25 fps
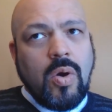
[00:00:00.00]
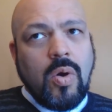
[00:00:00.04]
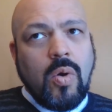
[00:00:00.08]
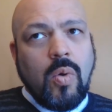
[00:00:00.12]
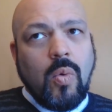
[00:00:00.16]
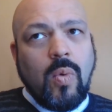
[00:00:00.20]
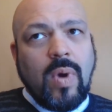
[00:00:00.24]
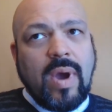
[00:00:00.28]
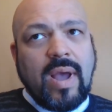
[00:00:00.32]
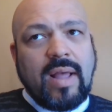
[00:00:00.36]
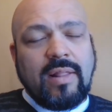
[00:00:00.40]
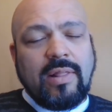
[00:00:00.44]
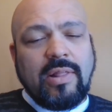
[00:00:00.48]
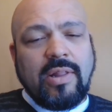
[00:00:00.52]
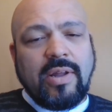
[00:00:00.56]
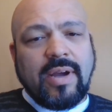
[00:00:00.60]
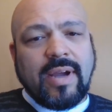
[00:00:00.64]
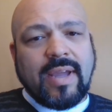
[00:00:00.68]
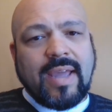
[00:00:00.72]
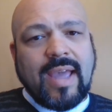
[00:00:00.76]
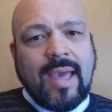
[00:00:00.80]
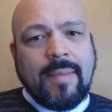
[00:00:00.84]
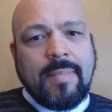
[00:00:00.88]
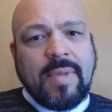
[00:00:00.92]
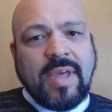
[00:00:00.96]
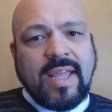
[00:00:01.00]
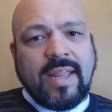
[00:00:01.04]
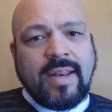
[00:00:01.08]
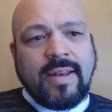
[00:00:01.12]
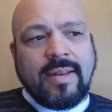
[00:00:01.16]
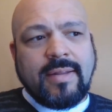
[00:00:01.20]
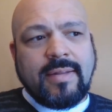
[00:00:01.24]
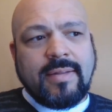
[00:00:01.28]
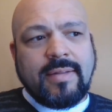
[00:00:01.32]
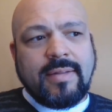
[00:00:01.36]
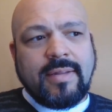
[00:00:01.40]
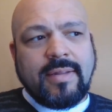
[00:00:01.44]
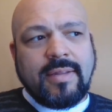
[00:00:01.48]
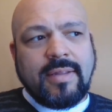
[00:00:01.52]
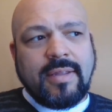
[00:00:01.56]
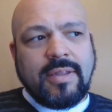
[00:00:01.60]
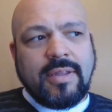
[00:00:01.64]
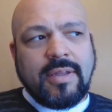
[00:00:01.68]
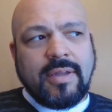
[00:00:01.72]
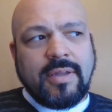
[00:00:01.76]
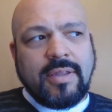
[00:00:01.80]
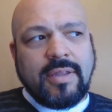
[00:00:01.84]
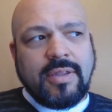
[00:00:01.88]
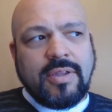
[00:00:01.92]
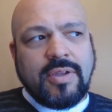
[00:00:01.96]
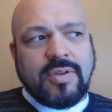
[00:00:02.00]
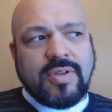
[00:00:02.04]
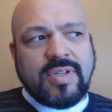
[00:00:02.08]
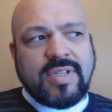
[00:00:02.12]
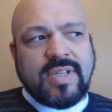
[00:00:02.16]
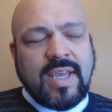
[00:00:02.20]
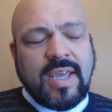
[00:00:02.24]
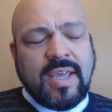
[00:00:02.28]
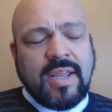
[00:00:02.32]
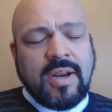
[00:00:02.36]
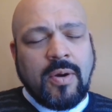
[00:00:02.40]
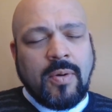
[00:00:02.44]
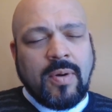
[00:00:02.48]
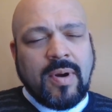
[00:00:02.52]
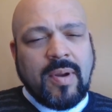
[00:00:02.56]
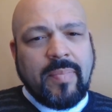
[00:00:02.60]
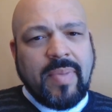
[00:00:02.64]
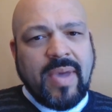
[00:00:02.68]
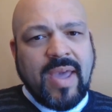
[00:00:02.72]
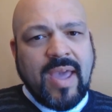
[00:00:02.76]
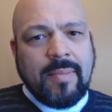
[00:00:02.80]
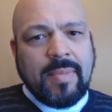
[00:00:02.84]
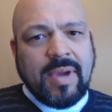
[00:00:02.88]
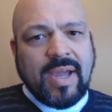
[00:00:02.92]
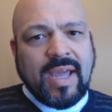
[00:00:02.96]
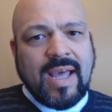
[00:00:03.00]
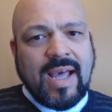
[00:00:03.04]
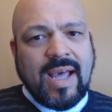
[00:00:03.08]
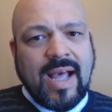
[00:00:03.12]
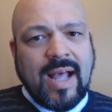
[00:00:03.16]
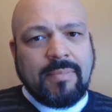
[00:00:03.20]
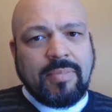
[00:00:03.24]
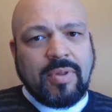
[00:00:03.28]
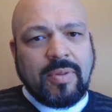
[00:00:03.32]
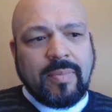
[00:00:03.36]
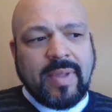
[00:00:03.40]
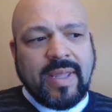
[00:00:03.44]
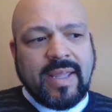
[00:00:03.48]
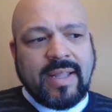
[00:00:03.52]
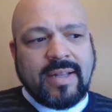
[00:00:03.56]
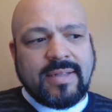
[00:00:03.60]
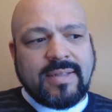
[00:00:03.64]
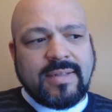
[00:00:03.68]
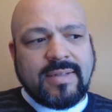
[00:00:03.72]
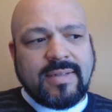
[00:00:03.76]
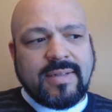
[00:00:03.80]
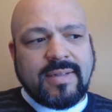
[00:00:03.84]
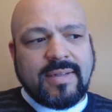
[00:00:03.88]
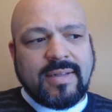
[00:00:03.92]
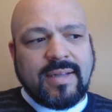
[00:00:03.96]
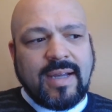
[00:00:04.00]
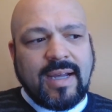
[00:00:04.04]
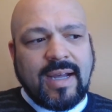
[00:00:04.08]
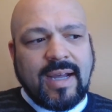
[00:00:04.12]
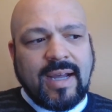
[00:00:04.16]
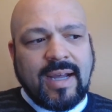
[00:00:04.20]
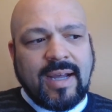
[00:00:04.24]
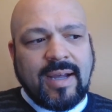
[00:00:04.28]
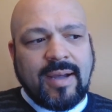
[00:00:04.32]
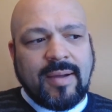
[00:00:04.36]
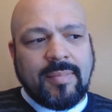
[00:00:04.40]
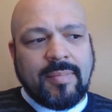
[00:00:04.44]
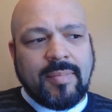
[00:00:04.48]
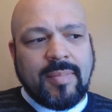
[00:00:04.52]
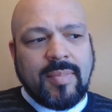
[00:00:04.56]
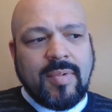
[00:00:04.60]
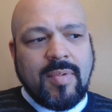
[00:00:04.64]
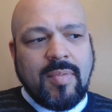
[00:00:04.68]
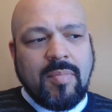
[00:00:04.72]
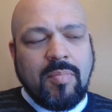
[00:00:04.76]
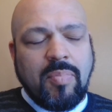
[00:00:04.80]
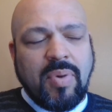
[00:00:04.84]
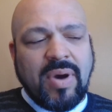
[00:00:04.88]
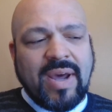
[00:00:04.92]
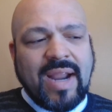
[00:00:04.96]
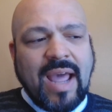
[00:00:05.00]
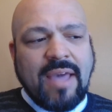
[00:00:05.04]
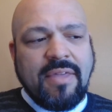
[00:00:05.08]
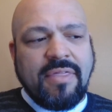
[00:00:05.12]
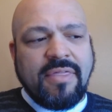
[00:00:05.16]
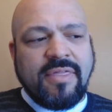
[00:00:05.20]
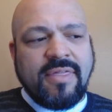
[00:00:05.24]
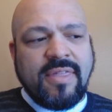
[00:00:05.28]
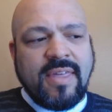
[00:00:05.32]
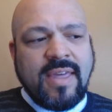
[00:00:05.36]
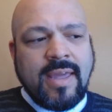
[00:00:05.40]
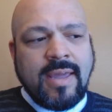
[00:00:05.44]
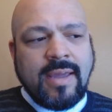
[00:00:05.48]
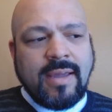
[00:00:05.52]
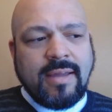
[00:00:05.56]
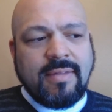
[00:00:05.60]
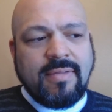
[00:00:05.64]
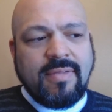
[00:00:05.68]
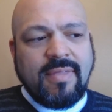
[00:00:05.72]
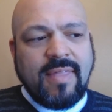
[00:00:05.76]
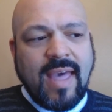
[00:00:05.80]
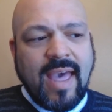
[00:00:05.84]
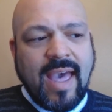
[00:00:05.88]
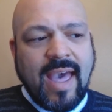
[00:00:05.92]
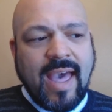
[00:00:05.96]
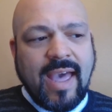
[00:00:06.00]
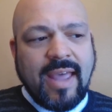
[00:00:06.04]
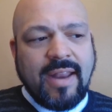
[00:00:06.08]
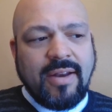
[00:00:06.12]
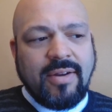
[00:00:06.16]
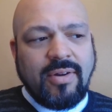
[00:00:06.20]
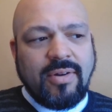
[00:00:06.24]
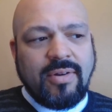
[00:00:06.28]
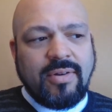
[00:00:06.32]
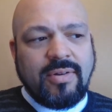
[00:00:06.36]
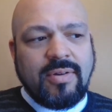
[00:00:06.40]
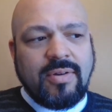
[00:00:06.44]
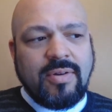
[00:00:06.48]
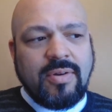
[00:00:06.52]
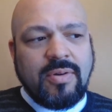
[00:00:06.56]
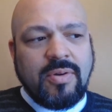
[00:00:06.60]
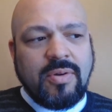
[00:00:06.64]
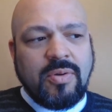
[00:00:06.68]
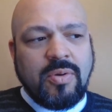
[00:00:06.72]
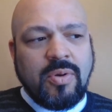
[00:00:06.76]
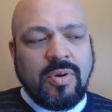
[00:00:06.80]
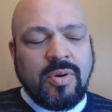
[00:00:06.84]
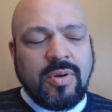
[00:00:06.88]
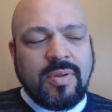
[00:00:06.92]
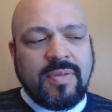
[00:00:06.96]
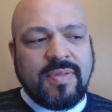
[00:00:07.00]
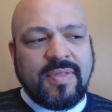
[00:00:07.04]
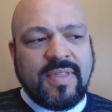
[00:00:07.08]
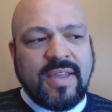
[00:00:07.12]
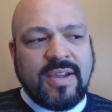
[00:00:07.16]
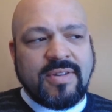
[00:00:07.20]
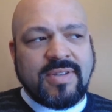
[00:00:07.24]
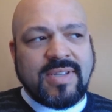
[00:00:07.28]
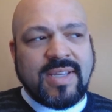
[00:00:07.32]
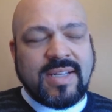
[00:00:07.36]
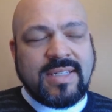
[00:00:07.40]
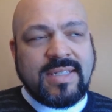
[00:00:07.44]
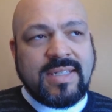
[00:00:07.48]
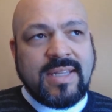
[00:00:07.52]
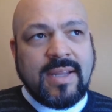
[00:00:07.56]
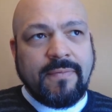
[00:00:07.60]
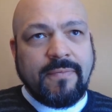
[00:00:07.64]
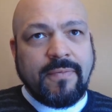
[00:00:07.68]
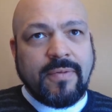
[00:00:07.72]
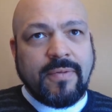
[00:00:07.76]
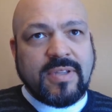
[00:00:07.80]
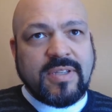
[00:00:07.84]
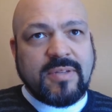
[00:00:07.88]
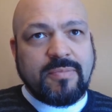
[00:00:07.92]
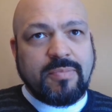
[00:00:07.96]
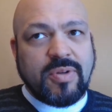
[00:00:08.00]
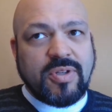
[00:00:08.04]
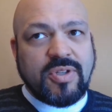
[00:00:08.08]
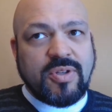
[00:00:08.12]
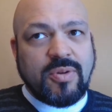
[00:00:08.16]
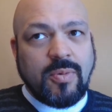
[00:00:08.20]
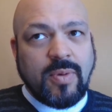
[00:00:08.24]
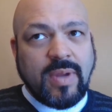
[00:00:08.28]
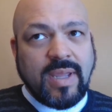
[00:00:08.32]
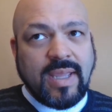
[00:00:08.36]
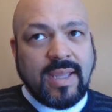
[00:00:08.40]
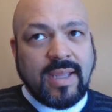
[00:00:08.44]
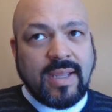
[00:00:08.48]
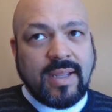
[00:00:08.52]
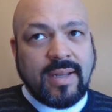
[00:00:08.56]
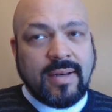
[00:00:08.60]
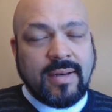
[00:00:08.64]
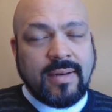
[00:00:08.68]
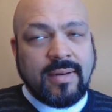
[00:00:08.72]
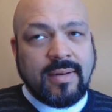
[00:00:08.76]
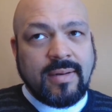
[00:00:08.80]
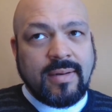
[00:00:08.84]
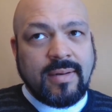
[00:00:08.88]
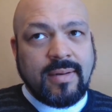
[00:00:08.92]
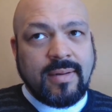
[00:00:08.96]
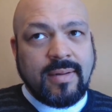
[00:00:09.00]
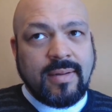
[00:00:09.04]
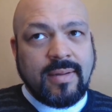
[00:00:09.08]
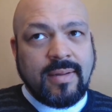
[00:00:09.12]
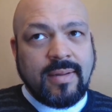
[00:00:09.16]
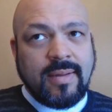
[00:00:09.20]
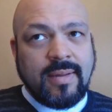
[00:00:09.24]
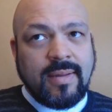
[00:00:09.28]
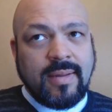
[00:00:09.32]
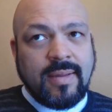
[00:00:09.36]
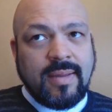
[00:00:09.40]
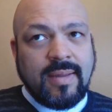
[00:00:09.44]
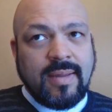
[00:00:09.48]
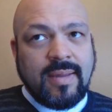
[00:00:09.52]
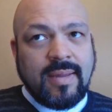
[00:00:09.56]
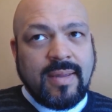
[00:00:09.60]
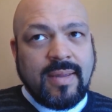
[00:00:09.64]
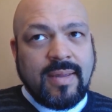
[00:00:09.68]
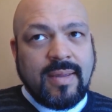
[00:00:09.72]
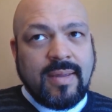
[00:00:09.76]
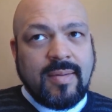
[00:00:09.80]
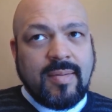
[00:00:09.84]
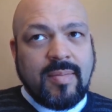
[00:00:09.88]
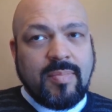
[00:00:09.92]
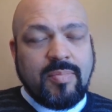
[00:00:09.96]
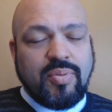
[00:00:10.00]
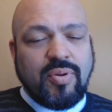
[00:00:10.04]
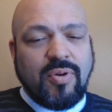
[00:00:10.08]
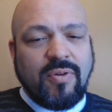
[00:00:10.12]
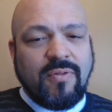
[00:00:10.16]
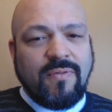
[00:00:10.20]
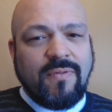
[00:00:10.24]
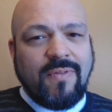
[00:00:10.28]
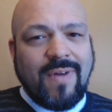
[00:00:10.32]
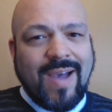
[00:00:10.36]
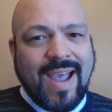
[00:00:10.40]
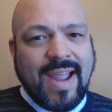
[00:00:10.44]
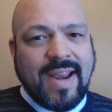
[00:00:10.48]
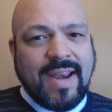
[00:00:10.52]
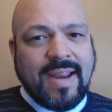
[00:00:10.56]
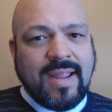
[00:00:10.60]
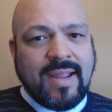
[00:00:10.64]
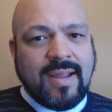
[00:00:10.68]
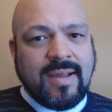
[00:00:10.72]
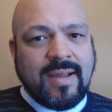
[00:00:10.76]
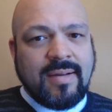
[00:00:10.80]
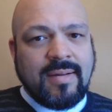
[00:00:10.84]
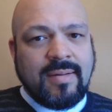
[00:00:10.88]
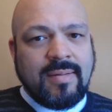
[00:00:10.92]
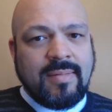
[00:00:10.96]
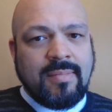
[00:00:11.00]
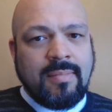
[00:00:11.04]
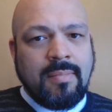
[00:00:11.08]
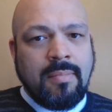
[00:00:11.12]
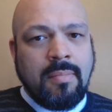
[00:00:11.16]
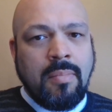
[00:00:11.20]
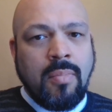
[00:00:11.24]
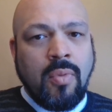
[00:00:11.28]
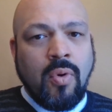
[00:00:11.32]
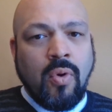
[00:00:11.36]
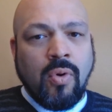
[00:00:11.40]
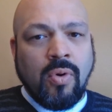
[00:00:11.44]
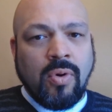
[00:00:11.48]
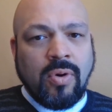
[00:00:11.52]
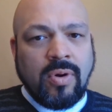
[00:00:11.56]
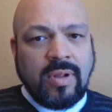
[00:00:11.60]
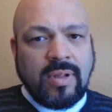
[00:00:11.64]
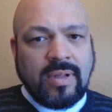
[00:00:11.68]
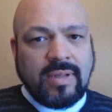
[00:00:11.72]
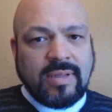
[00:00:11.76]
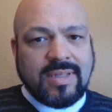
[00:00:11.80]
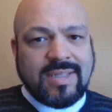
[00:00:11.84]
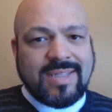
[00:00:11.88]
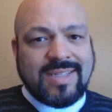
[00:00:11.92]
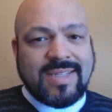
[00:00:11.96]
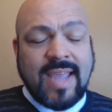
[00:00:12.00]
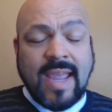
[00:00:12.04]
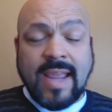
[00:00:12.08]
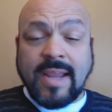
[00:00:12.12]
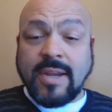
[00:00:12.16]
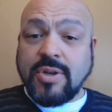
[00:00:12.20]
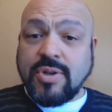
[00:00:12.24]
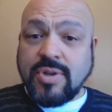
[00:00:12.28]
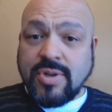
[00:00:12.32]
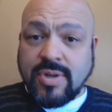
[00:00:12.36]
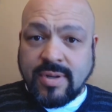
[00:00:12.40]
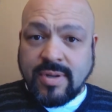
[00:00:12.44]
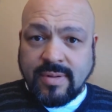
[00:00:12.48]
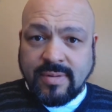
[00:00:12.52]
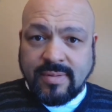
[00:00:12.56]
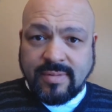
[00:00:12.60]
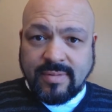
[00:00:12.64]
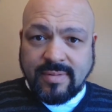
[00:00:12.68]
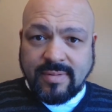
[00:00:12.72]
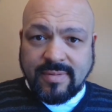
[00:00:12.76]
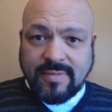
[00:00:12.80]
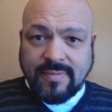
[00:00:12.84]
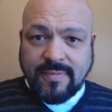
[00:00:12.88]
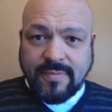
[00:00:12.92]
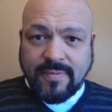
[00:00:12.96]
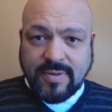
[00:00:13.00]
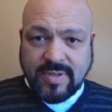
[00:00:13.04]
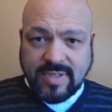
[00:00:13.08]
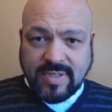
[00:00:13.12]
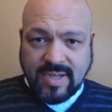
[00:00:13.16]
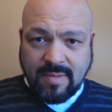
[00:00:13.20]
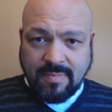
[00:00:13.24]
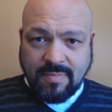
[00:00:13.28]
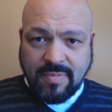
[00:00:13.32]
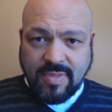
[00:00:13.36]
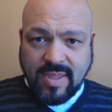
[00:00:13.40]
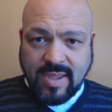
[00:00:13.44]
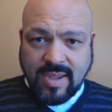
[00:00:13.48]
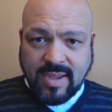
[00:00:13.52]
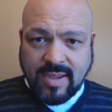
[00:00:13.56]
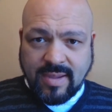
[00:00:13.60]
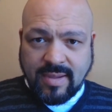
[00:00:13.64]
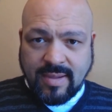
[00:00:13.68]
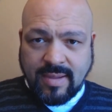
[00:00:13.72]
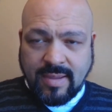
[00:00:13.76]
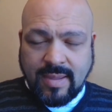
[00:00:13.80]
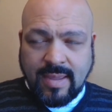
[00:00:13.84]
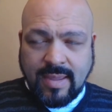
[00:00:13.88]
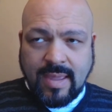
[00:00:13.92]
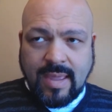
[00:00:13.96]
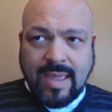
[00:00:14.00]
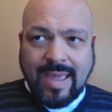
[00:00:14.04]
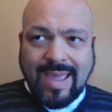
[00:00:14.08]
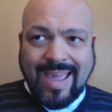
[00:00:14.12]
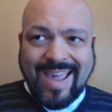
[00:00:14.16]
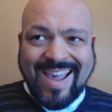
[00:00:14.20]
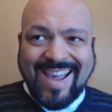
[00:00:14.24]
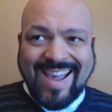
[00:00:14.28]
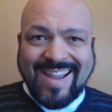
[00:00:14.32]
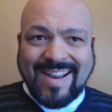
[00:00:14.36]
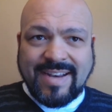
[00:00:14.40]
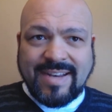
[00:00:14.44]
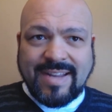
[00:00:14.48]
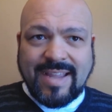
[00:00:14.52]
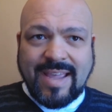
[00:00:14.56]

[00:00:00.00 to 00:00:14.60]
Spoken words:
Well, look, I mean, you say you don't want to pay him a compliment, but I think that there's a difference between providing moral sanction for something and